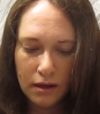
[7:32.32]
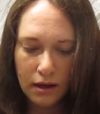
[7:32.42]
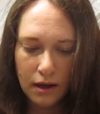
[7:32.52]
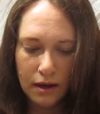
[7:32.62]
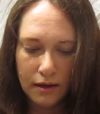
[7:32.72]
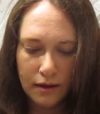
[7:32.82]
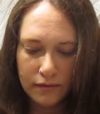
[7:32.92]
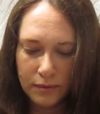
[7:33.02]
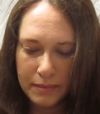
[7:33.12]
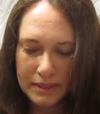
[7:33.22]
I've
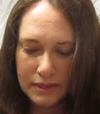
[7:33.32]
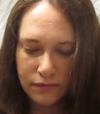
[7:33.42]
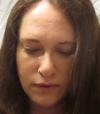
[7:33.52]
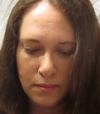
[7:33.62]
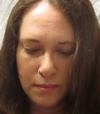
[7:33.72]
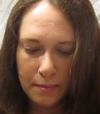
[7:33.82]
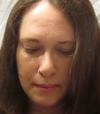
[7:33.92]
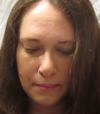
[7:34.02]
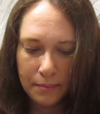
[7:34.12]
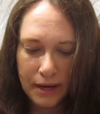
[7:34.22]
got a message from
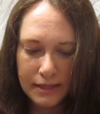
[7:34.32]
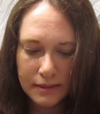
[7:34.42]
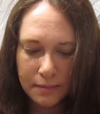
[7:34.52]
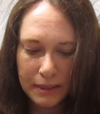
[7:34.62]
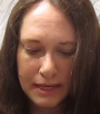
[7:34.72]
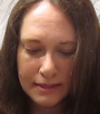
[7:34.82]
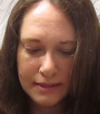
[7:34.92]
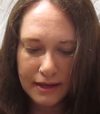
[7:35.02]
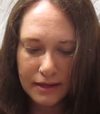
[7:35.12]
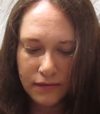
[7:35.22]
Brenda Bliss.
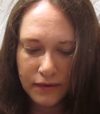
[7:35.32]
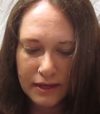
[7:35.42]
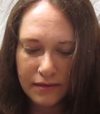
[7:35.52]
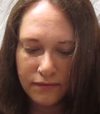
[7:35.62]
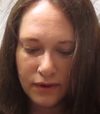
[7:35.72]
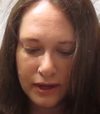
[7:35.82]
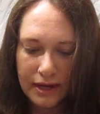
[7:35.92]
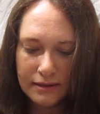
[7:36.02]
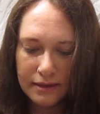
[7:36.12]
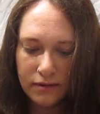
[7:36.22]
Thank you for the info,
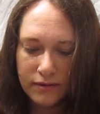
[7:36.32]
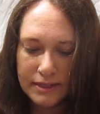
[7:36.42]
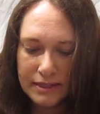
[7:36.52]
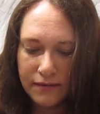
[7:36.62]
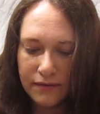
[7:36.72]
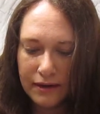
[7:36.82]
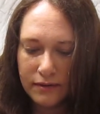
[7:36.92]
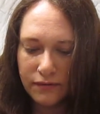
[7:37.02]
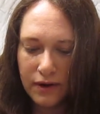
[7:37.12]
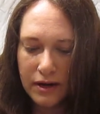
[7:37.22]
Katie. I recently
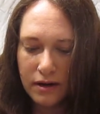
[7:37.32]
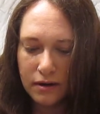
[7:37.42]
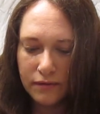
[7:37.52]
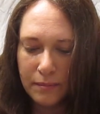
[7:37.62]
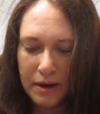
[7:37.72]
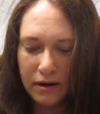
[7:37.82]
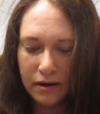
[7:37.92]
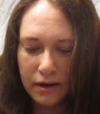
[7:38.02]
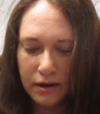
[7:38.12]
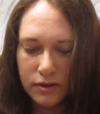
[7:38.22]
found Fine Art of
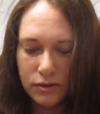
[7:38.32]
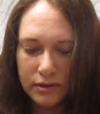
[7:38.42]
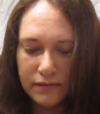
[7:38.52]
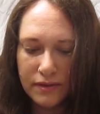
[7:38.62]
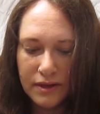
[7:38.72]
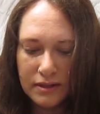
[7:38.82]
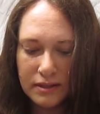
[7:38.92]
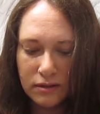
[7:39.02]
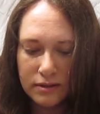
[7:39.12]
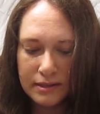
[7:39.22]
America and joined for
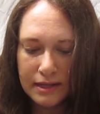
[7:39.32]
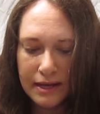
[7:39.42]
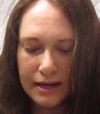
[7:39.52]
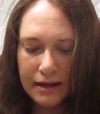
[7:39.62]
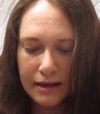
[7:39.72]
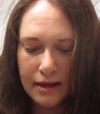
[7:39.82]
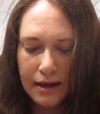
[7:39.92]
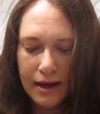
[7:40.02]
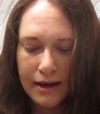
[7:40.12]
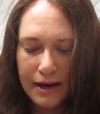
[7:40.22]
$30 a year,
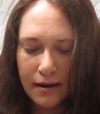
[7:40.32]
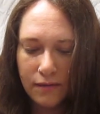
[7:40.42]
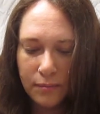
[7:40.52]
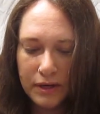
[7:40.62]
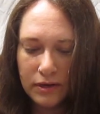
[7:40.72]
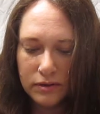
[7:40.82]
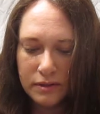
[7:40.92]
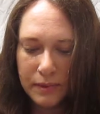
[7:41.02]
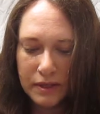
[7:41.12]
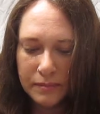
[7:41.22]
and now have print on
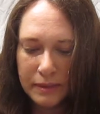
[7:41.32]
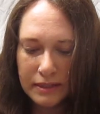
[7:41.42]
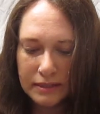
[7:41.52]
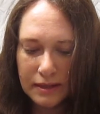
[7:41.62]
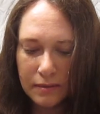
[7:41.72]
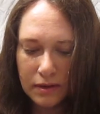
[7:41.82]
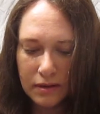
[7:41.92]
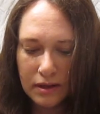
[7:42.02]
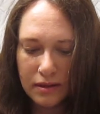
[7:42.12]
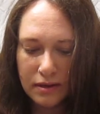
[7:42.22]
demand ability with
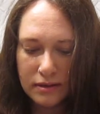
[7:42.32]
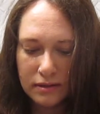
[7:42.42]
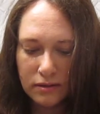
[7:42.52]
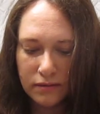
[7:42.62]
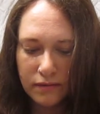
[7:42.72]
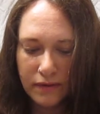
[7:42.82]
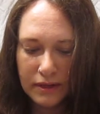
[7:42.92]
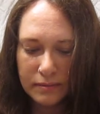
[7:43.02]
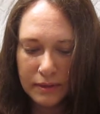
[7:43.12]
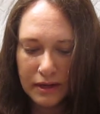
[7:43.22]
only $30
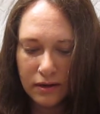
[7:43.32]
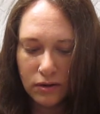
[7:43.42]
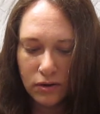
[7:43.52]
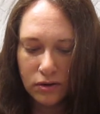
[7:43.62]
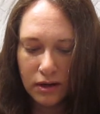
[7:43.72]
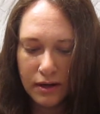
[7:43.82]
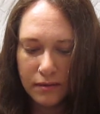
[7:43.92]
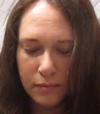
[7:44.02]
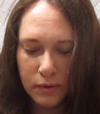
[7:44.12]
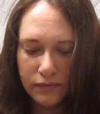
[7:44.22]
investment and an
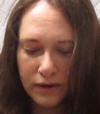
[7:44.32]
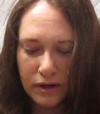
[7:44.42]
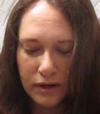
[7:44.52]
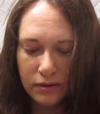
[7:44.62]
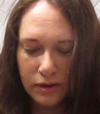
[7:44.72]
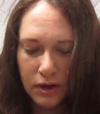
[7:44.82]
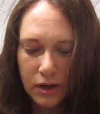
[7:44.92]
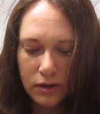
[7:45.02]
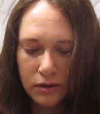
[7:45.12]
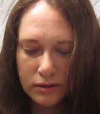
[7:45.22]
online portfolio,
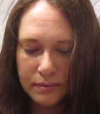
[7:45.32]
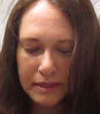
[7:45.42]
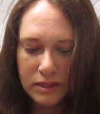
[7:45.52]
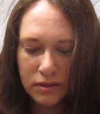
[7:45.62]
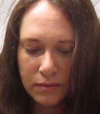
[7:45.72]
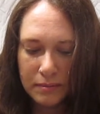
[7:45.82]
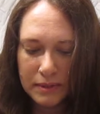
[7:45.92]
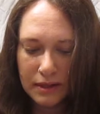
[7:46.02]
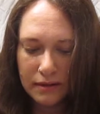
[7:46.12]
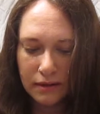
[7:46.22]
not to mention a
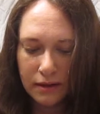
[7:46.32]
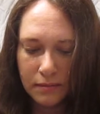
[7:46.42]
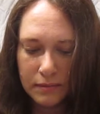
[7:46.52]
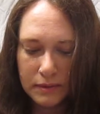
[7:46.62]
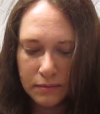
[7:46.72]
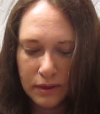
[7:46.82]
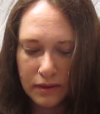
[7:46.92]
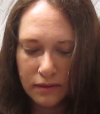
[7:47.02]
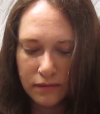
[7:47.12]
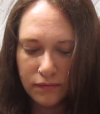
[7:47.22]
website that comes
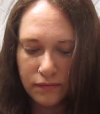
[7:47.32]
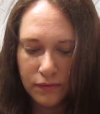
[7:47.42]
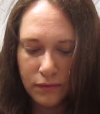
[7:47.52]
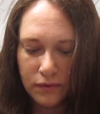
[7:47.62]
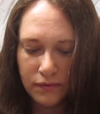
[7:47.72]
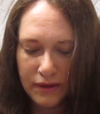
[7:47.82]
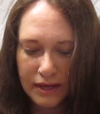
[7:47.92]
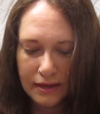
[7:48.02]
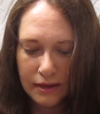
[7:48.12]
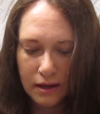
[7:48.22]
with for the fee.